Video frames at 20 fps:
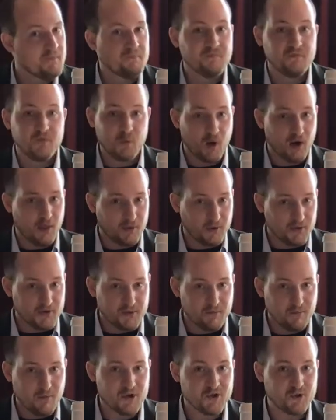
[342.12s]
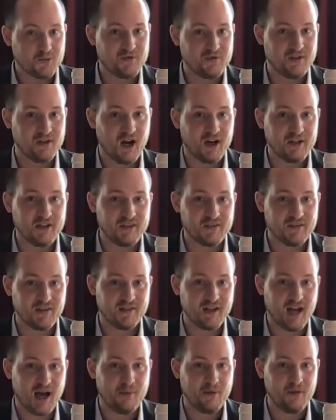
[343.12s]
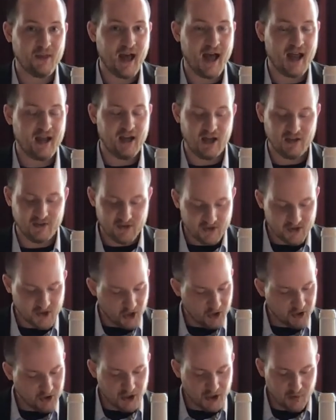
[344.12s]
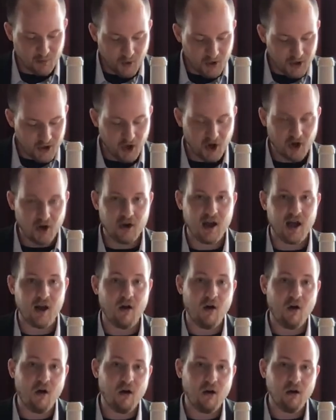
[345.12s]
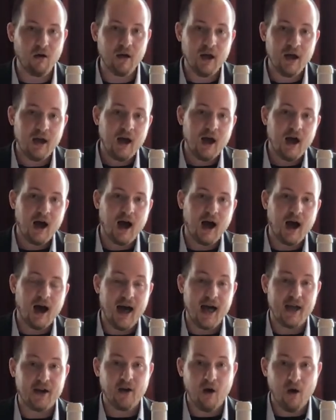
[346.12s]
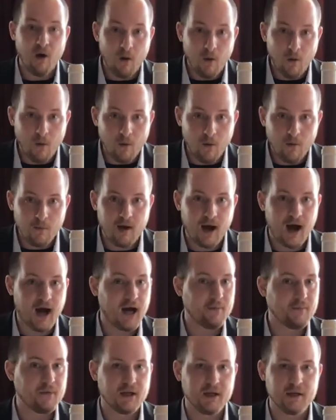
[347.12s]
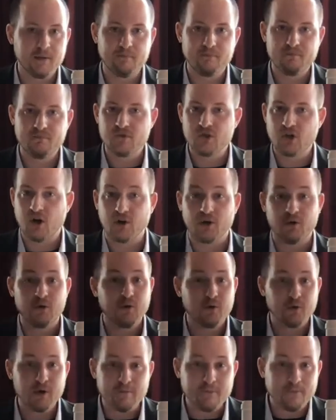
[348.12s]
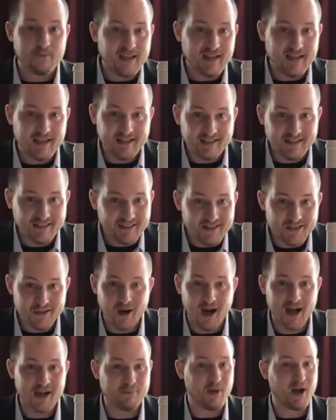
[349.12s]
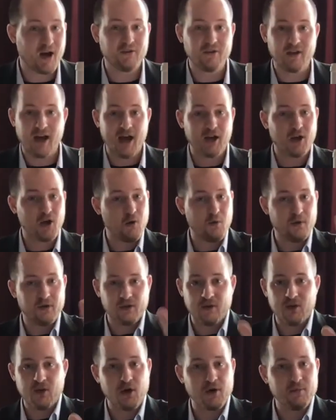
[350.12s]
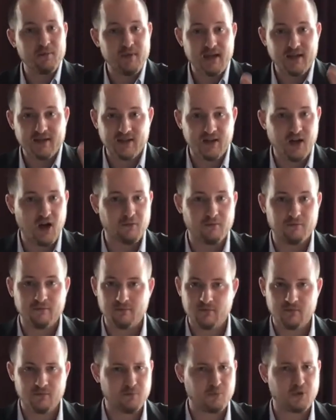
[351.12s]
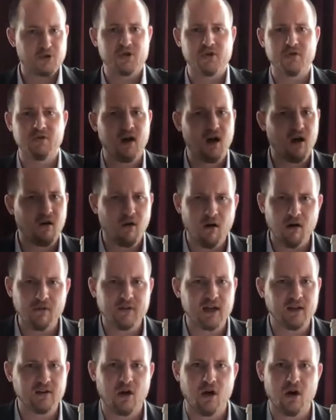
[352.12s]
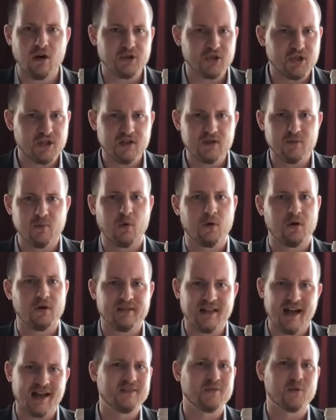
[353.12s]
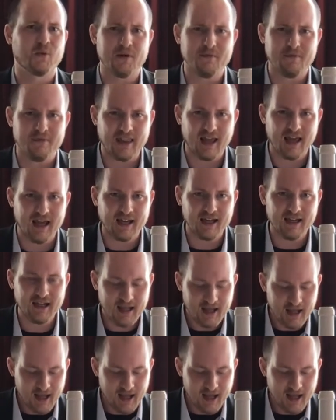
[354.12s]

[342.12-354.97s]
You want to throw some mushrooms and onions on top of that. It certainly wouldn't hurt at all. At home, I'm a charcuterie fiend, so I go with cured meats, prosciutto all day long, cheese boards, that sort of thing.